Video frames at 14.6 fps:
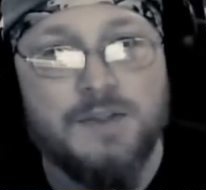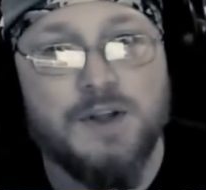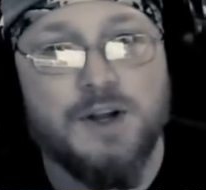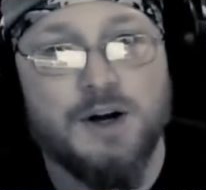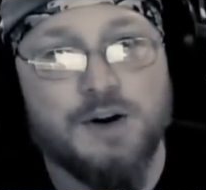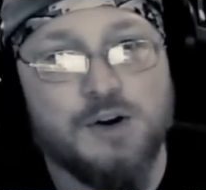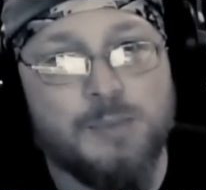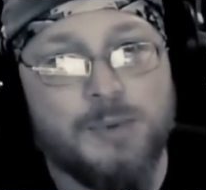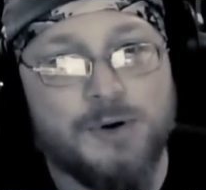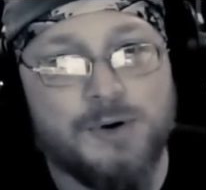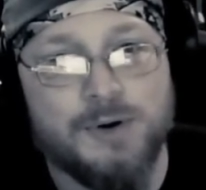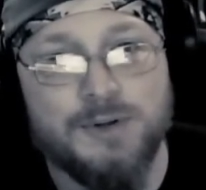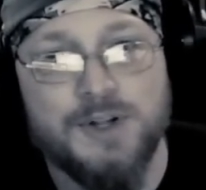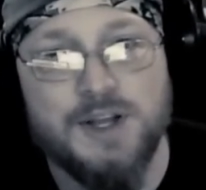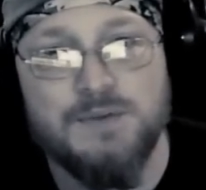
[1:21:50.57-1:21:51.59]
The Honorable
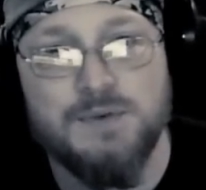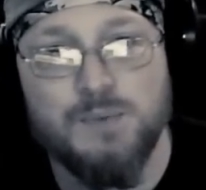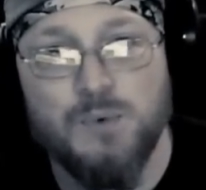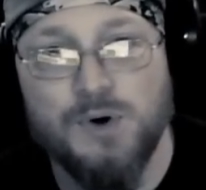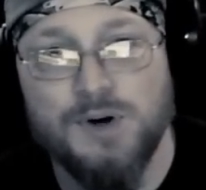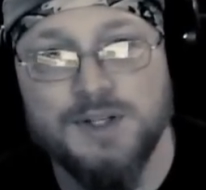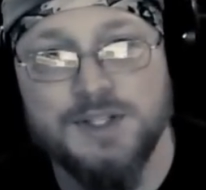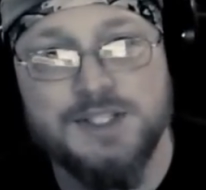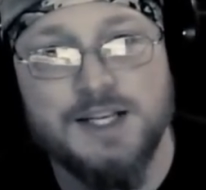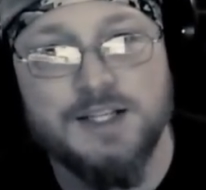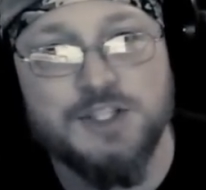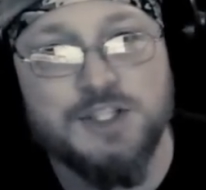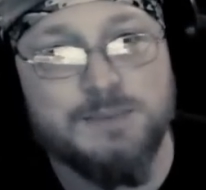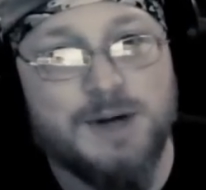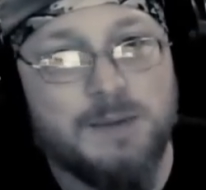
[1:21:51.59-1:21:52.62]
Earl David Warden
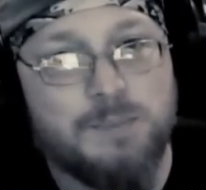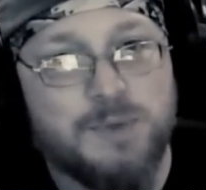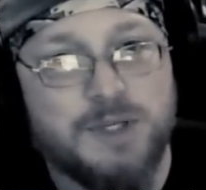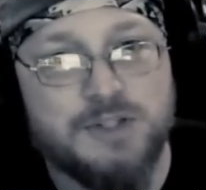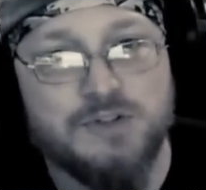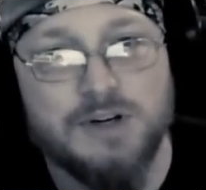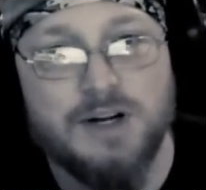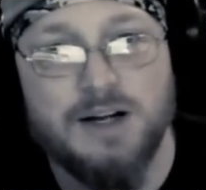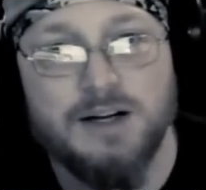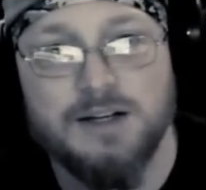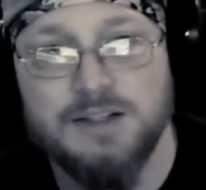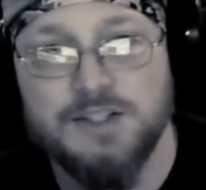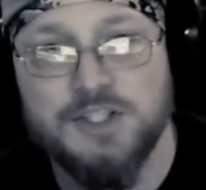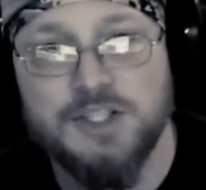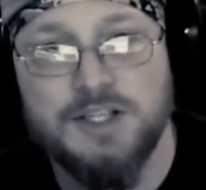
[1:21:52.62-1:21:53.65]
says she might be drunk.
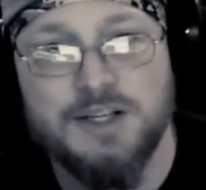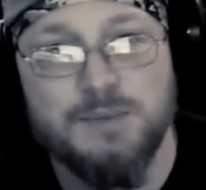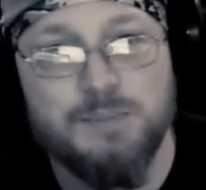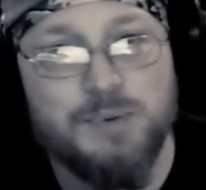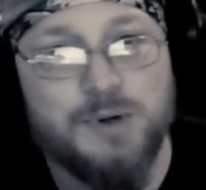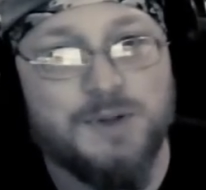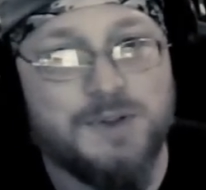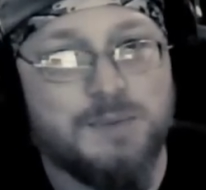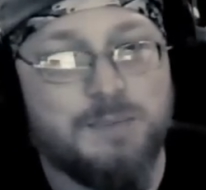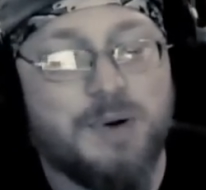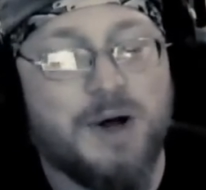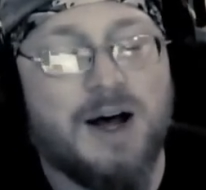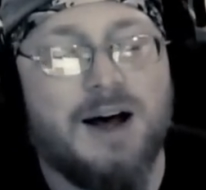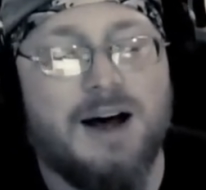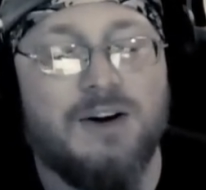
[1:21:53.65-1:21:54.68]
She can put the...
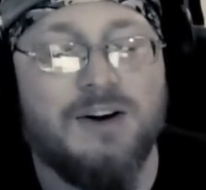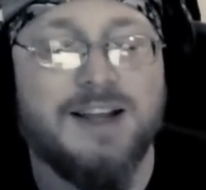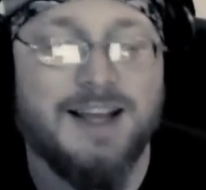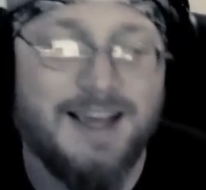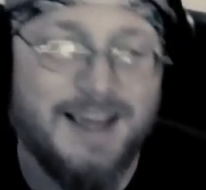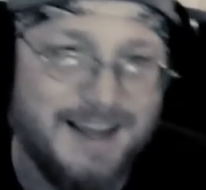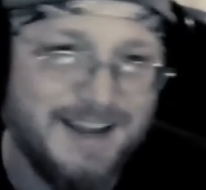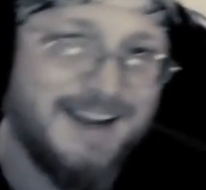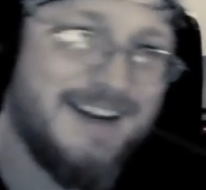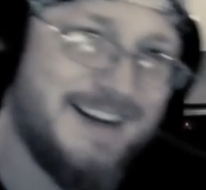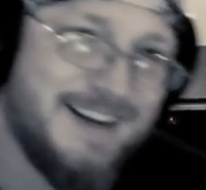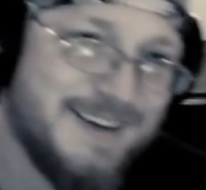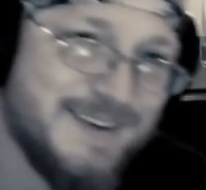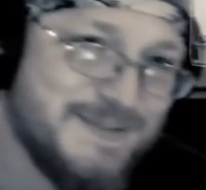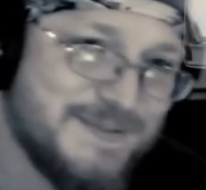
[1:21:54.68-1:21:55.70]
Okay.
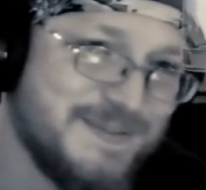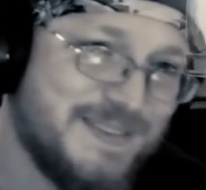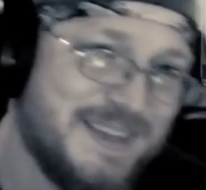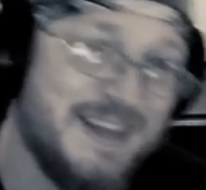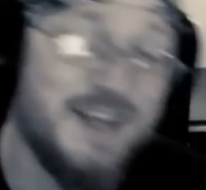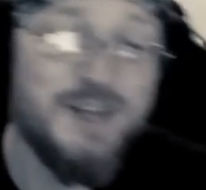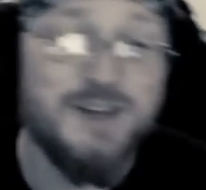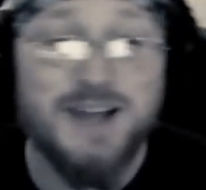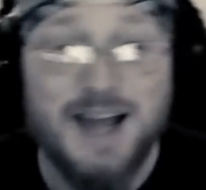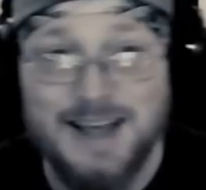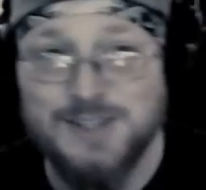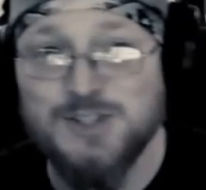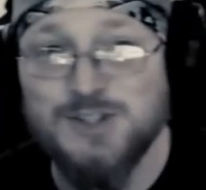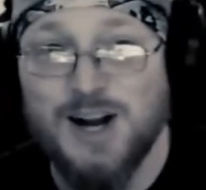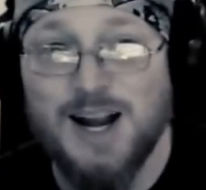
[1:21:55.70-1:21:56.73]
You
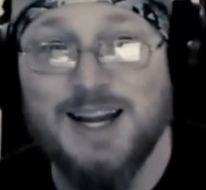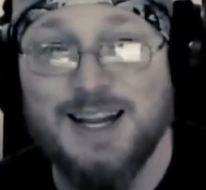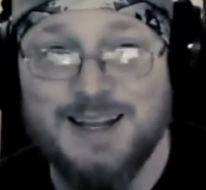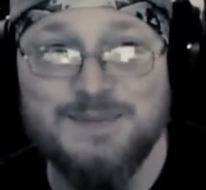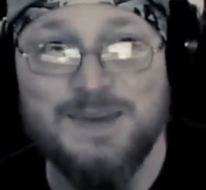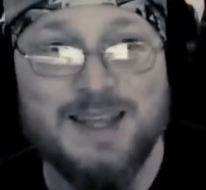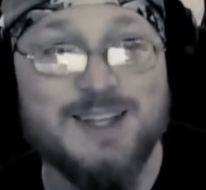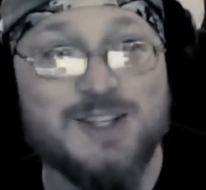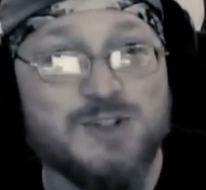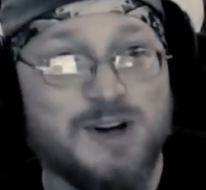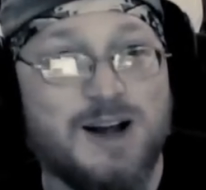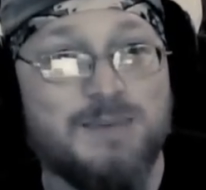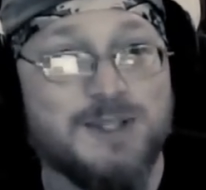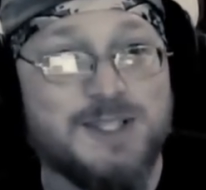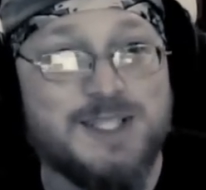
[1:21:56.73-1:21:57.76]
guys are trying to get me in
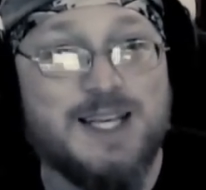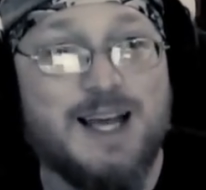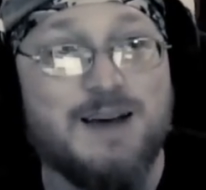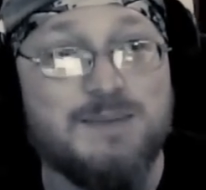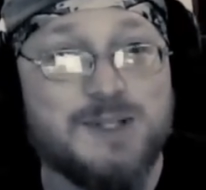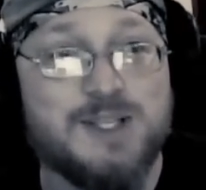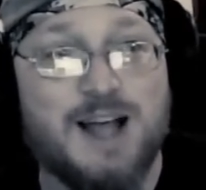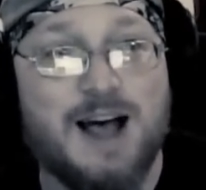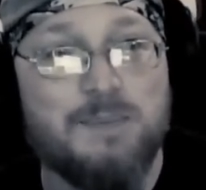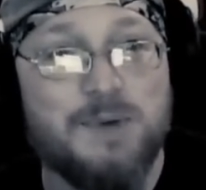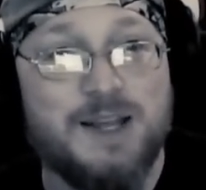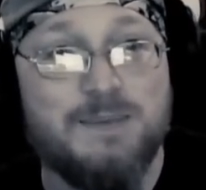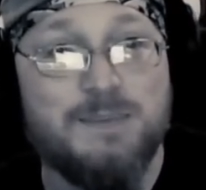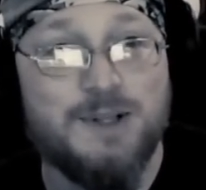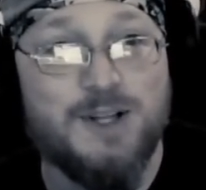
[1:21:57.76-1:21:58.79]
trouble. See, I'm
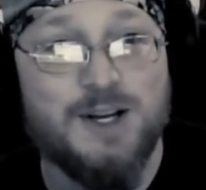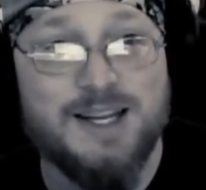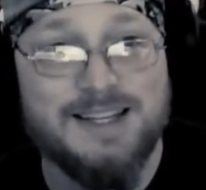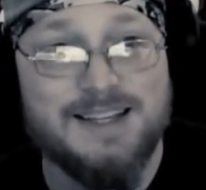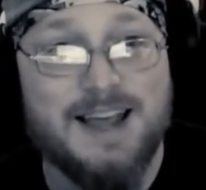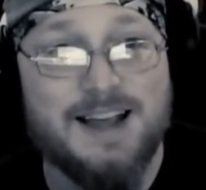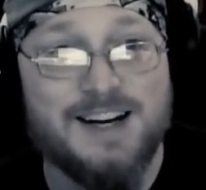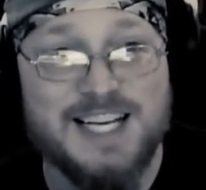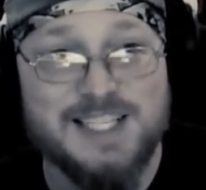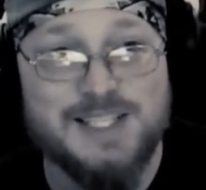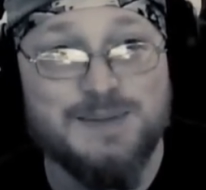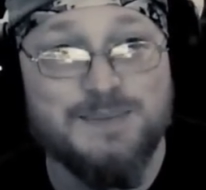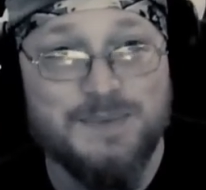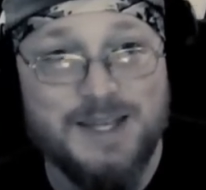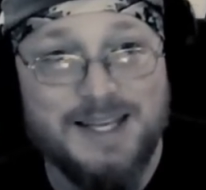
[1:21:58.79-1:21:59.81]
stopping it. But look, isn't that
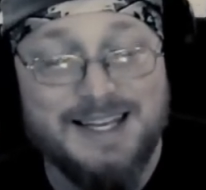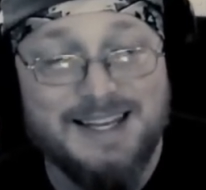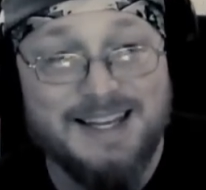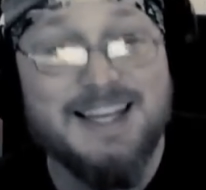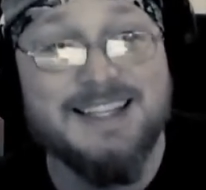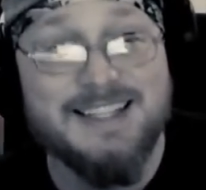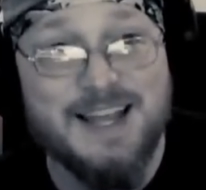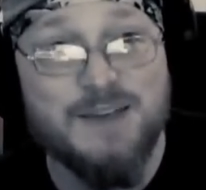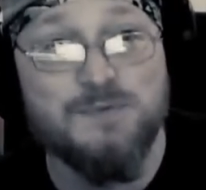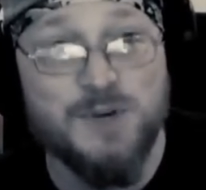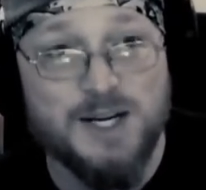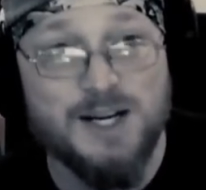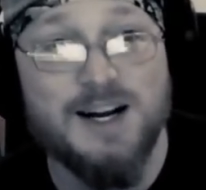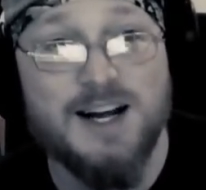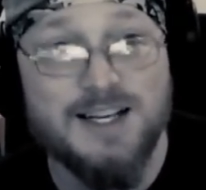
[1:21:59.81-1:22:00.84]
awesome? Isn't that
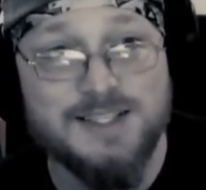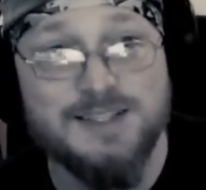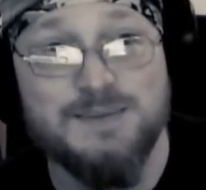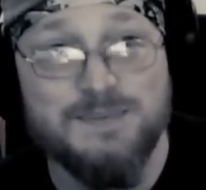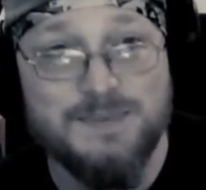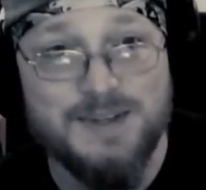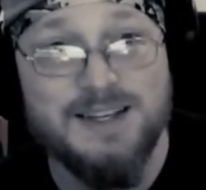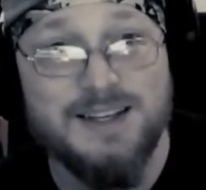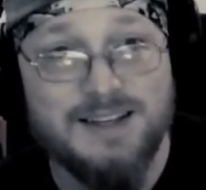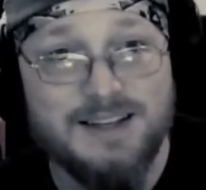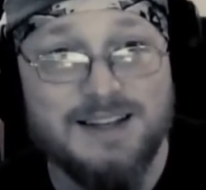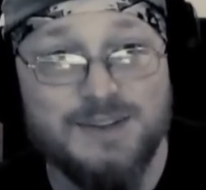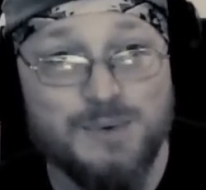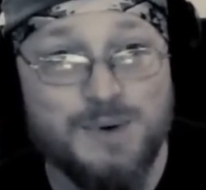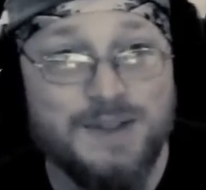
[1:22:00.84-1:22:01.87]
freaking awesome?
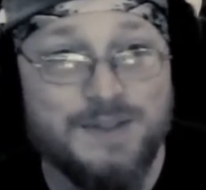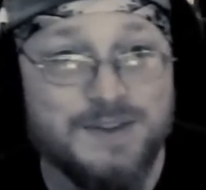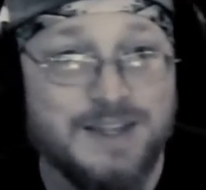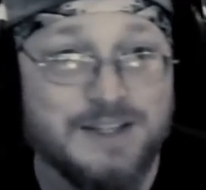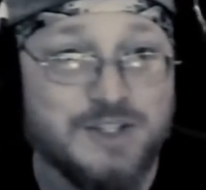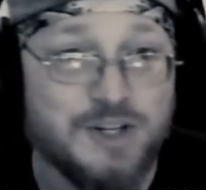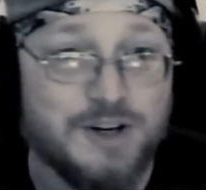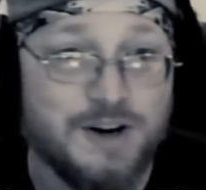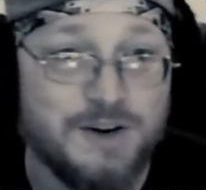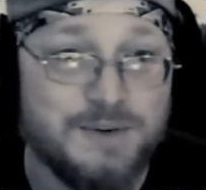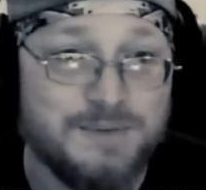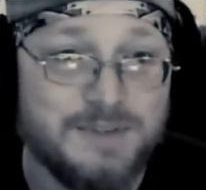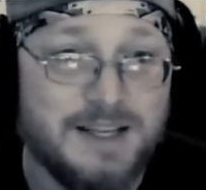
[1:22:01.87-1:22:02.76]
The way that jar...